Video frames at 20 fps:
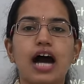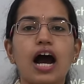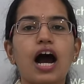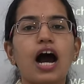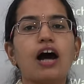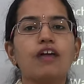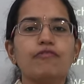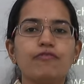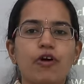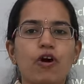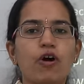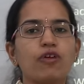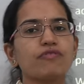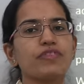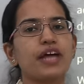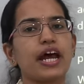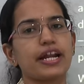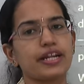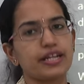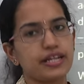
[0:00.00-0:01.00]
half of
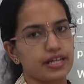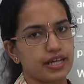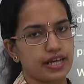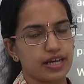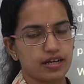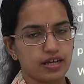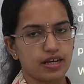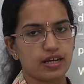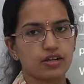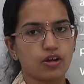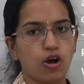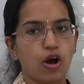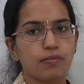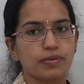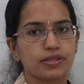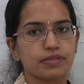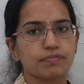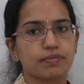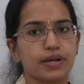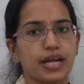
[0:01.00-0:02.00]
that
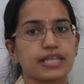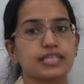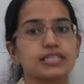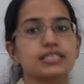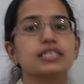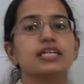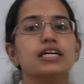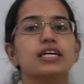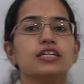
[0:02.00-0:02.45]
common price.